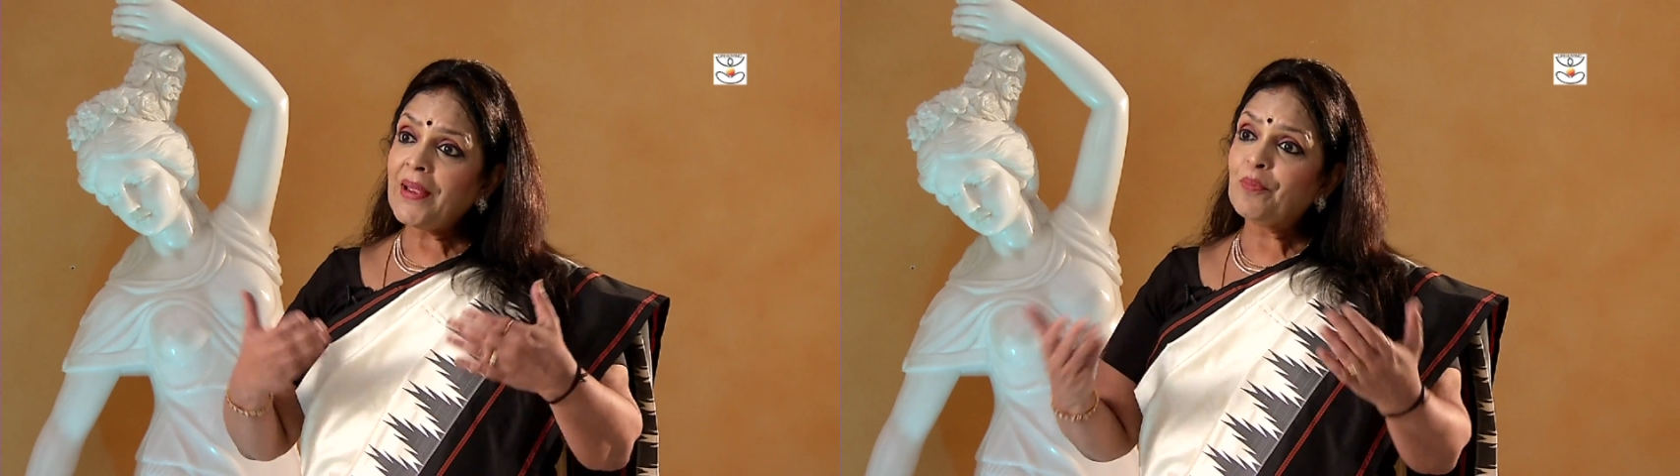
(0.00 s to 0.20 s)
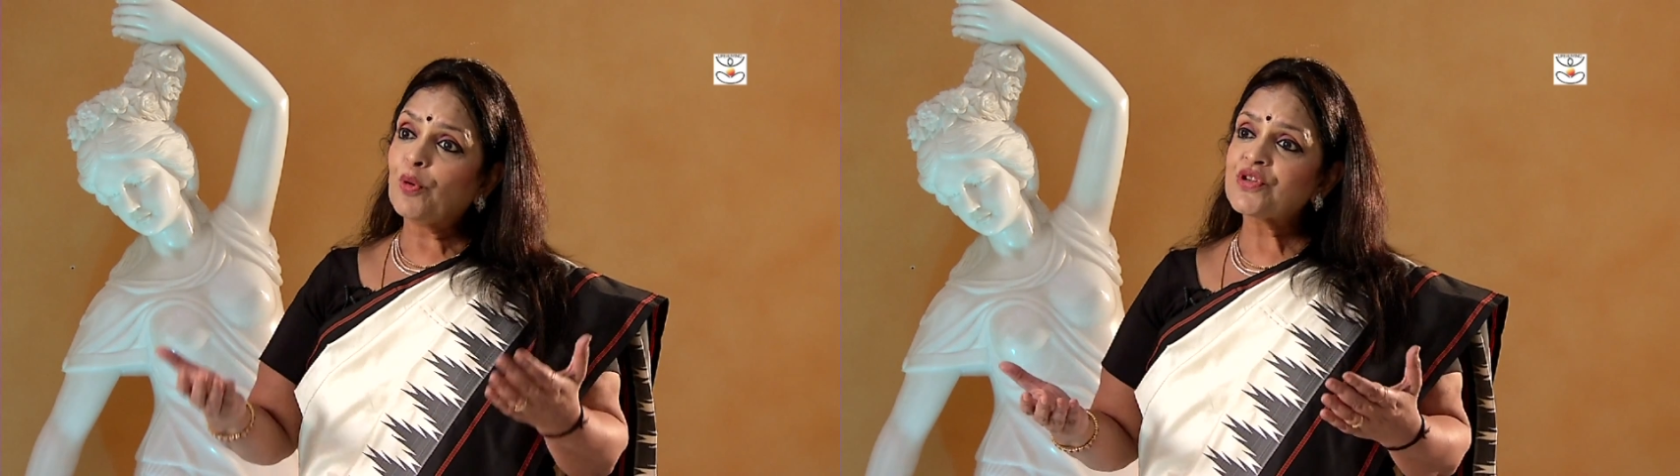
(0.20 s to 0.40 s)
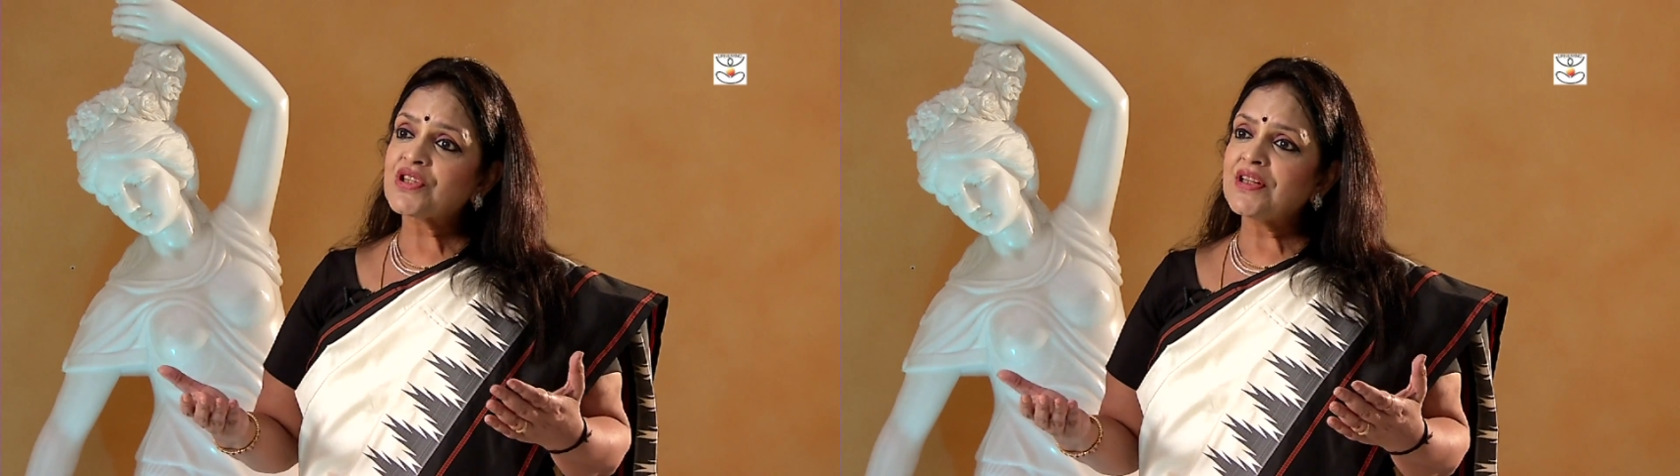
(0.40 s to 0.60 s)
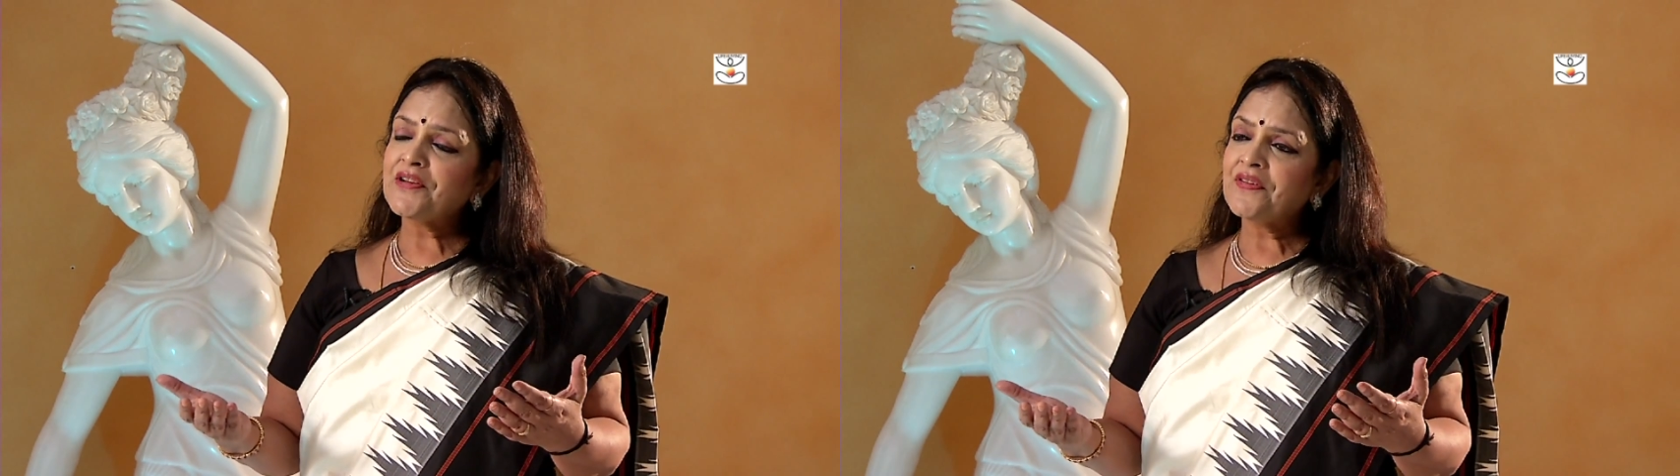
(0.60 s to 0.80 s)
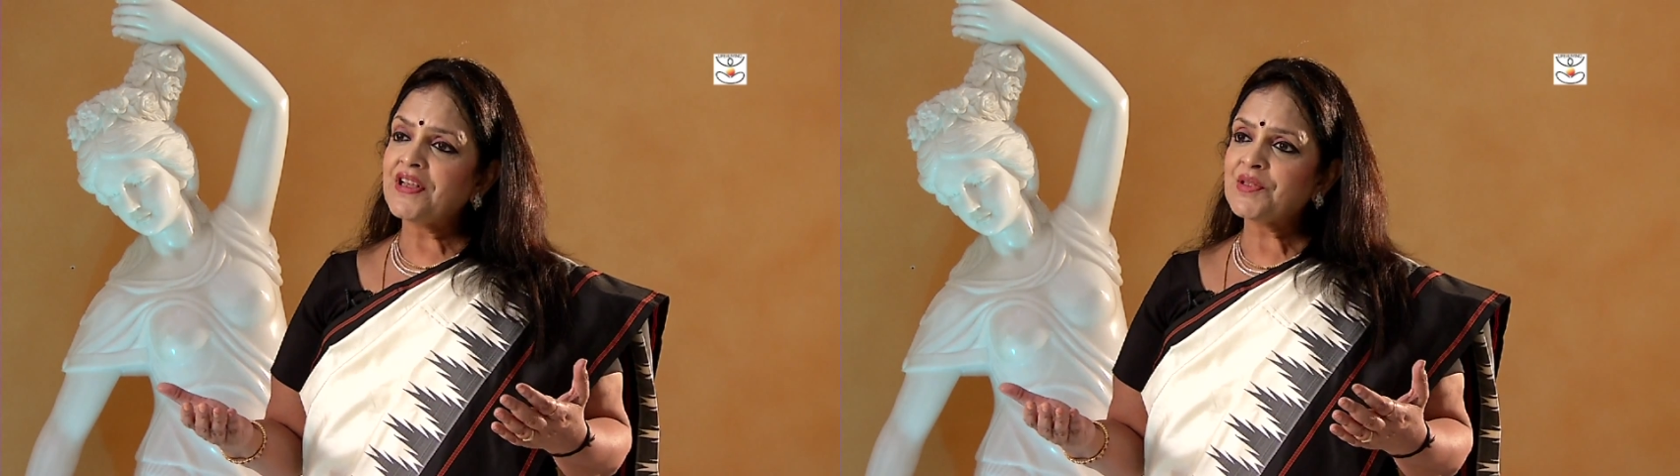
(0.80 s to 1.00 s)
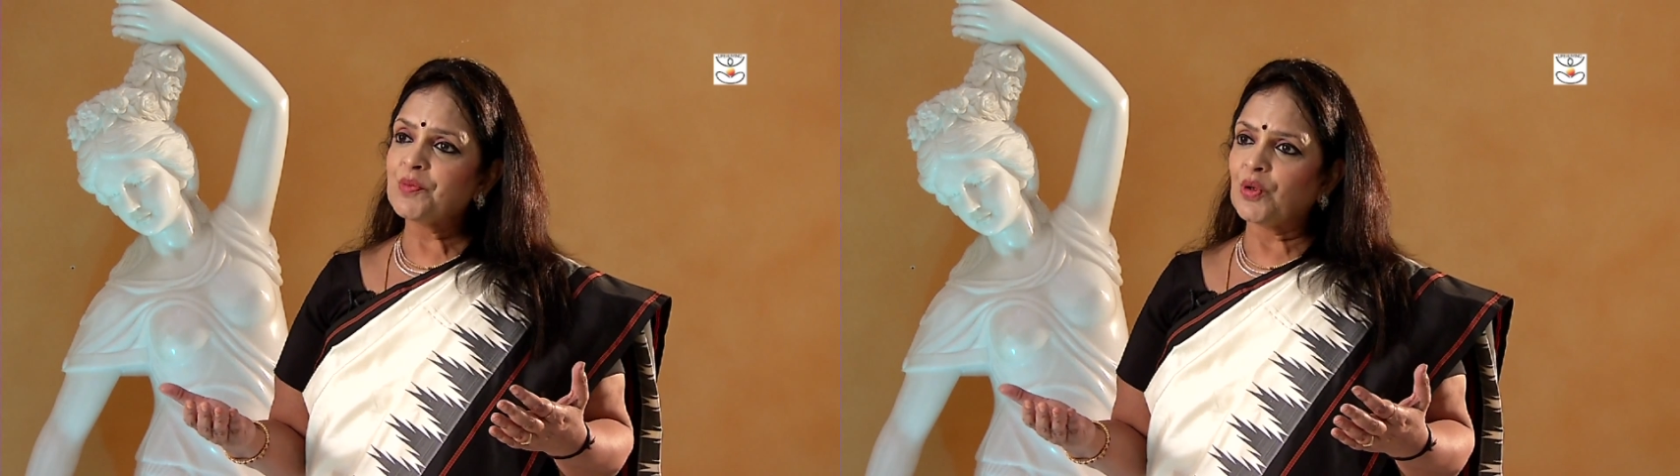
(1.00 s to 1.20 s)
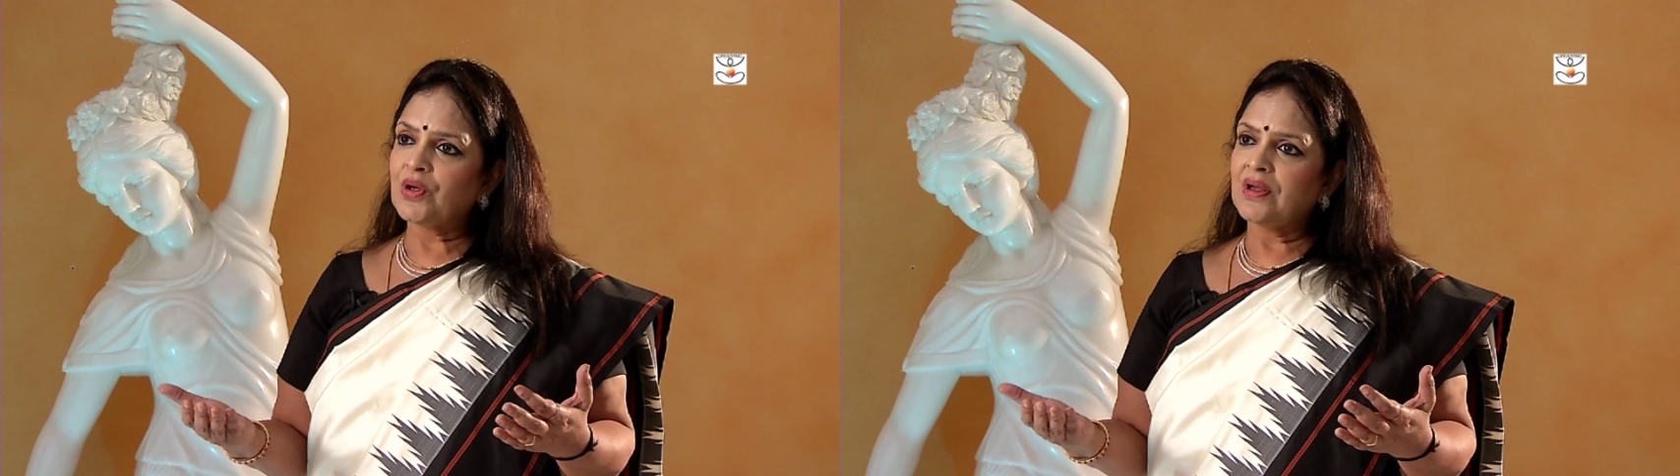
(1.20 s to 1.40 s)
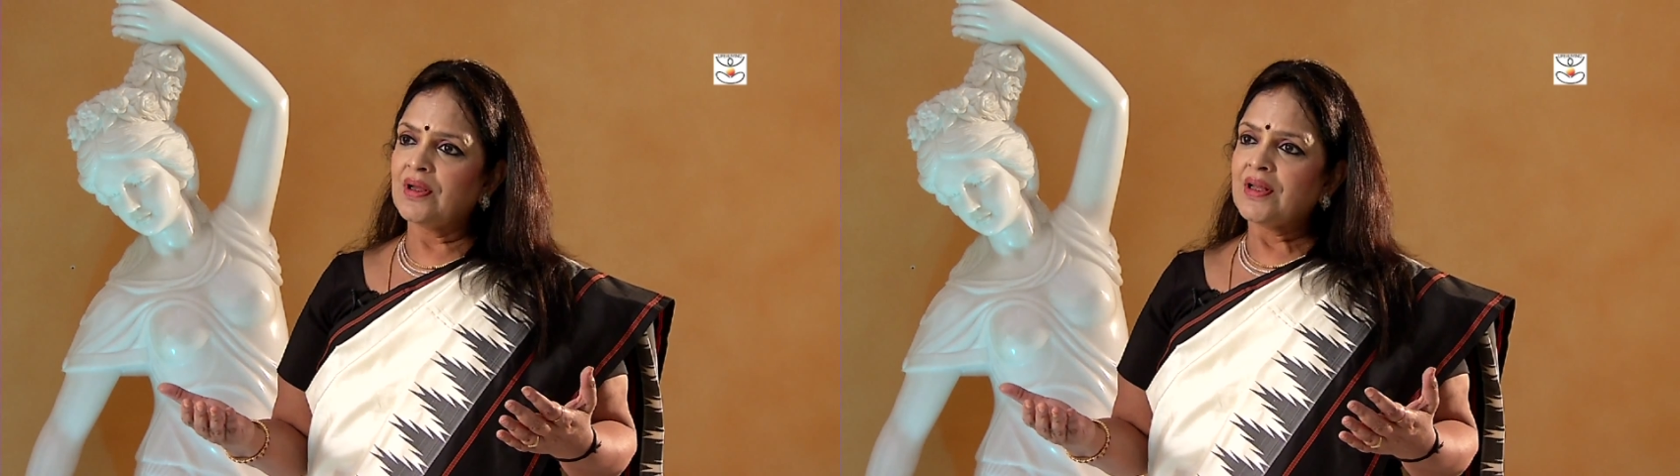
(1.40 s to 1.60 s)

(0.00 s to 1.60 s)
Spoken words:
post in the Facebook